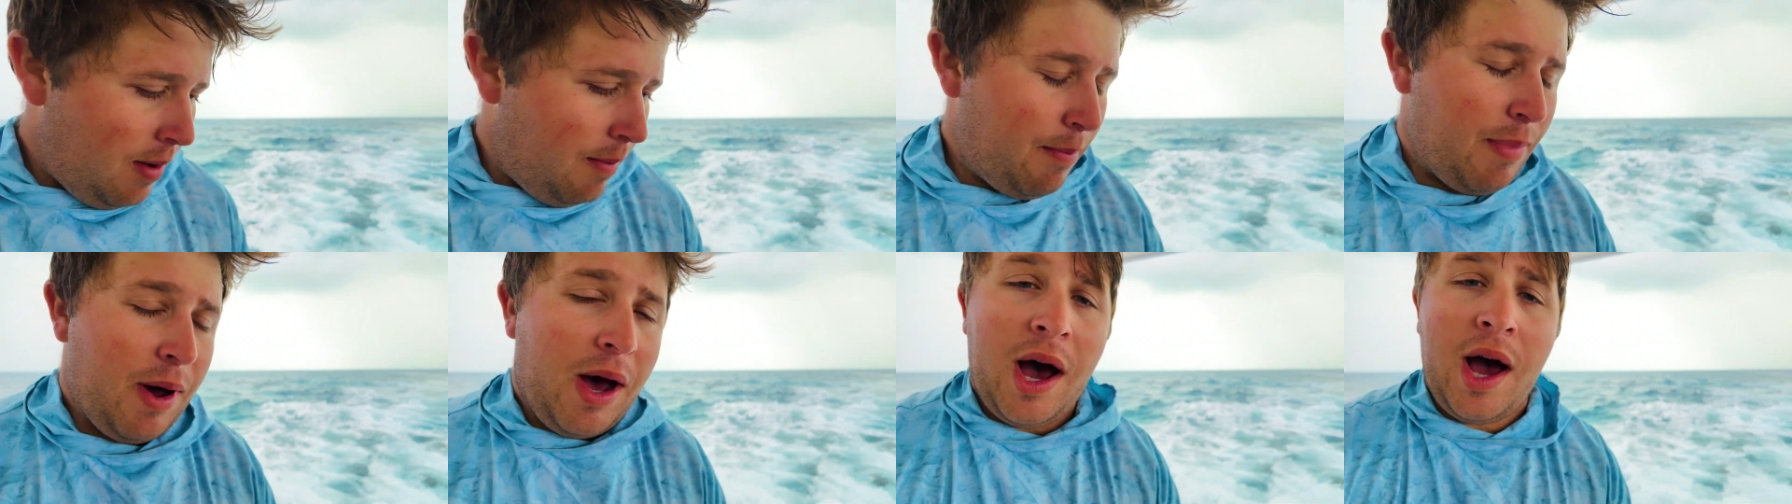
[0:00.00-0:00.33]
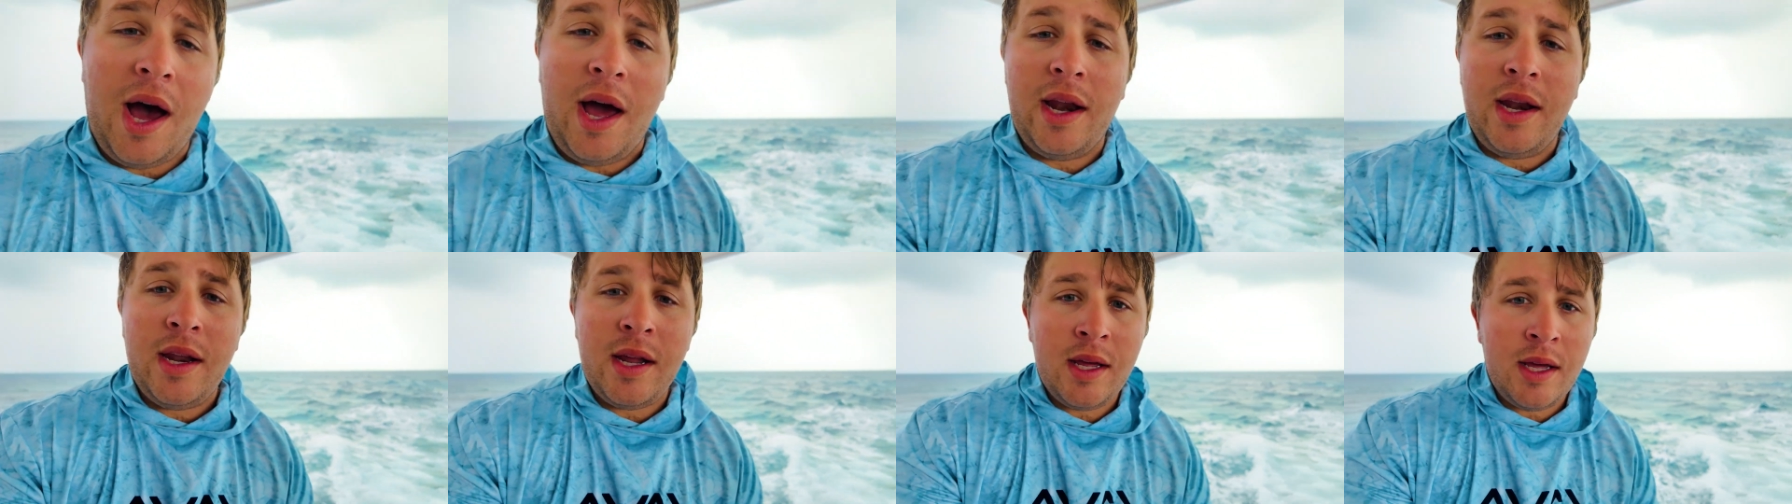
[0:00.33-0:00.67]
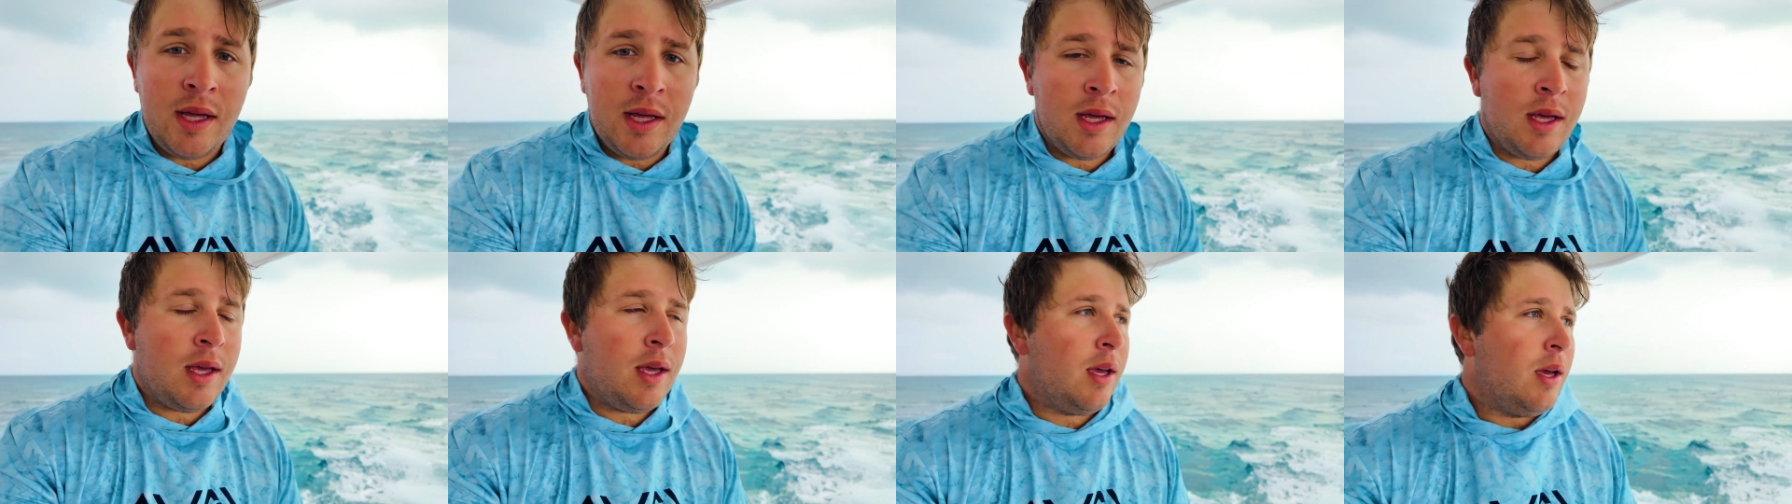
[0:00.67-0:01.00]
but
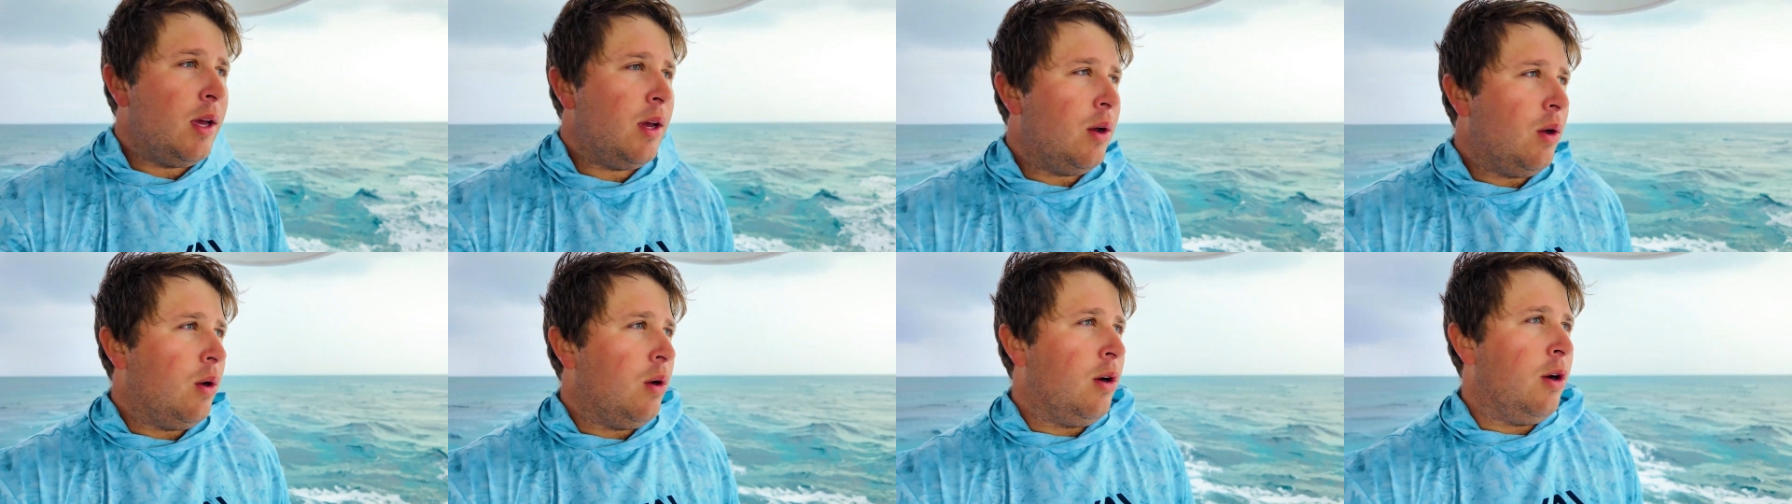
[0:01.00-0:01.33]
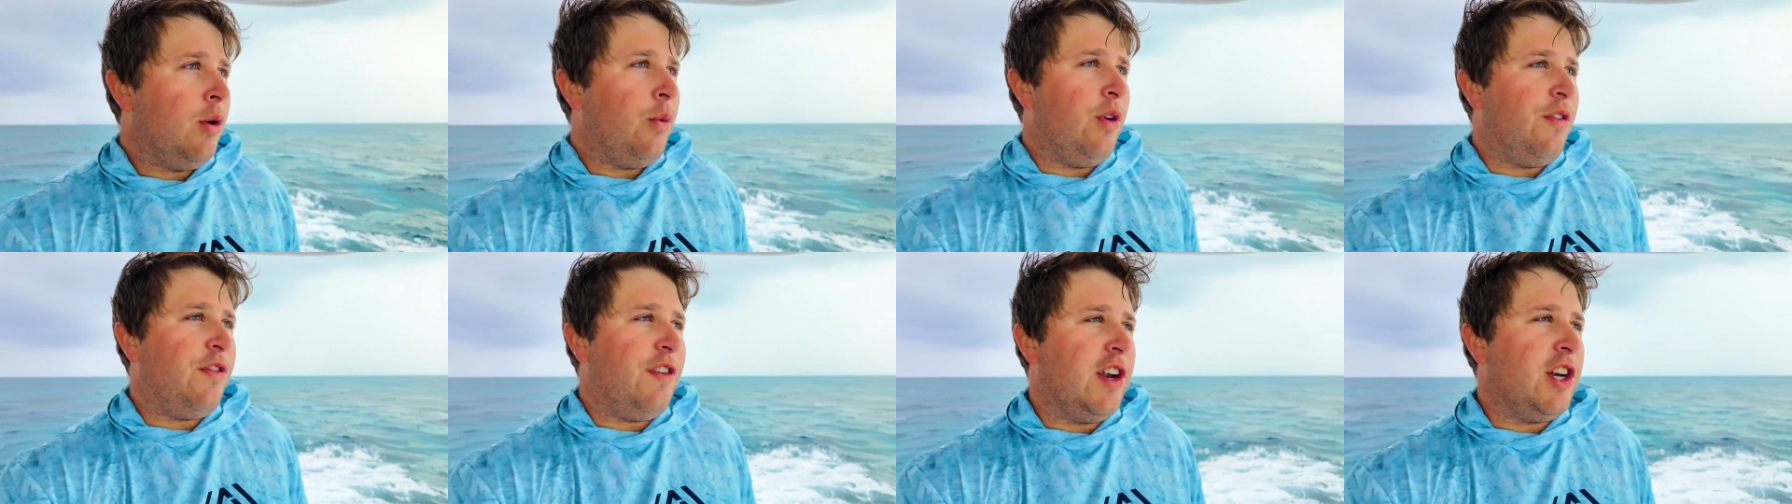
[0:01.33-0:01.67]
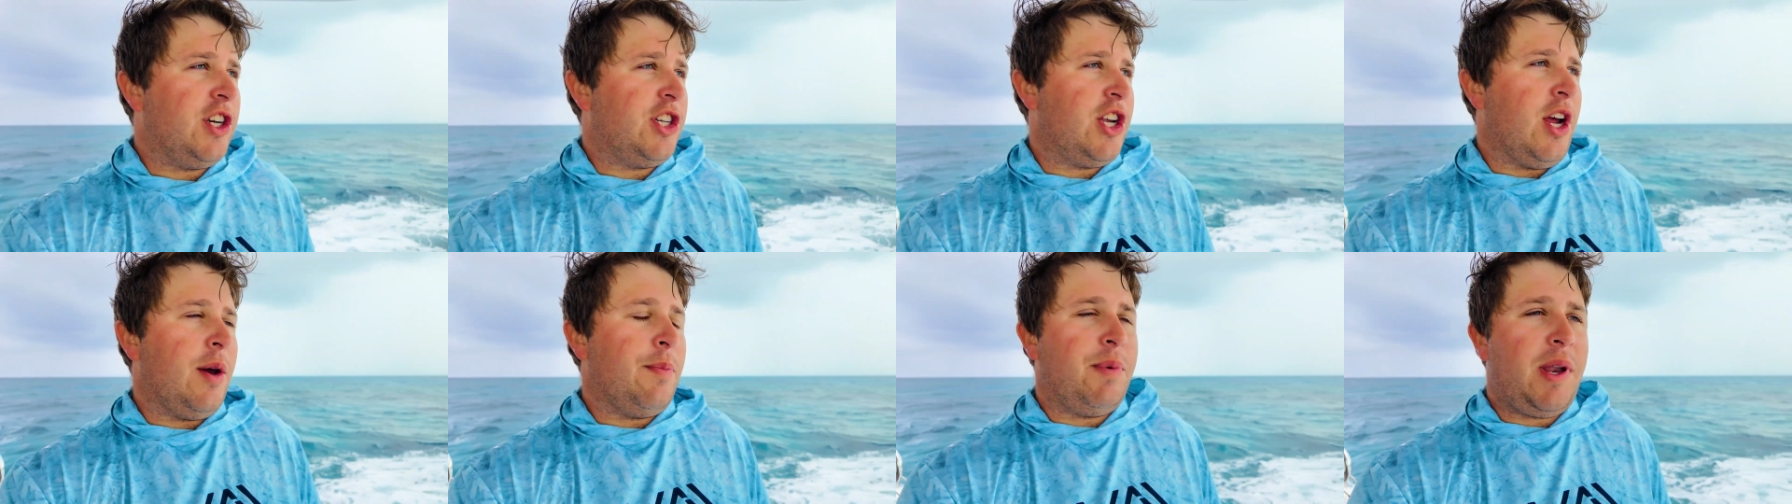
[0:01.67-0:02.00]
we
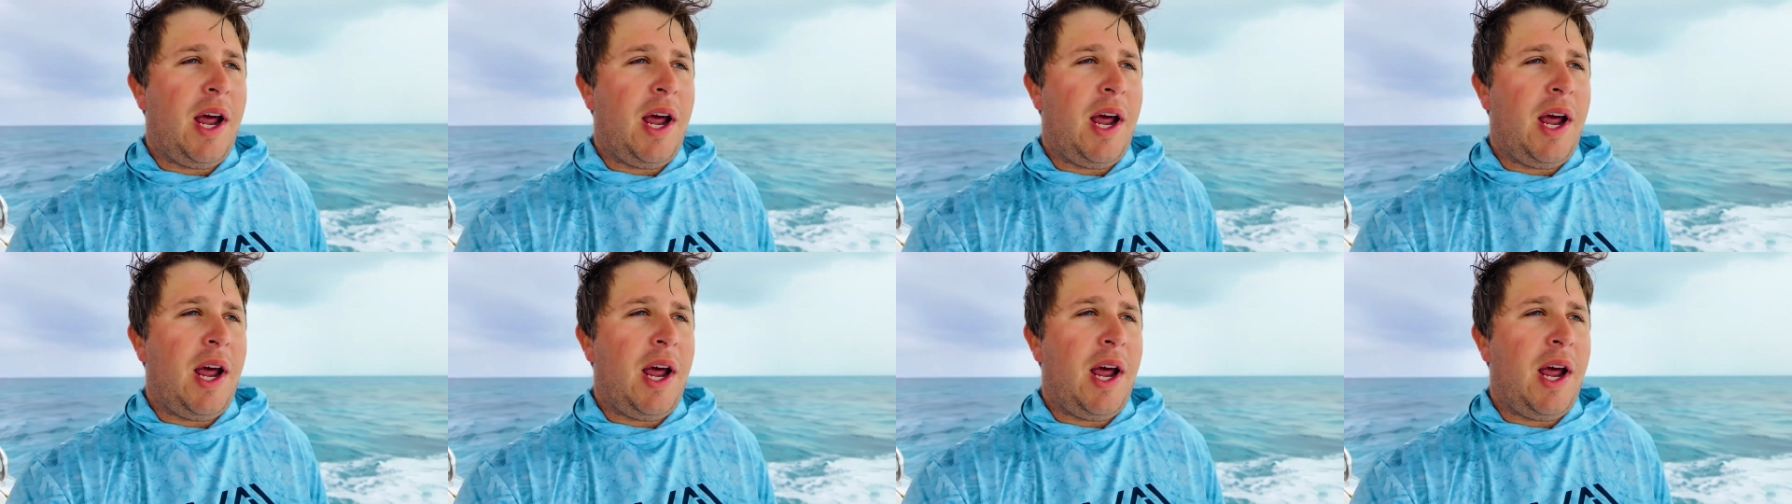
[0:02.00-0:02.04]
finished up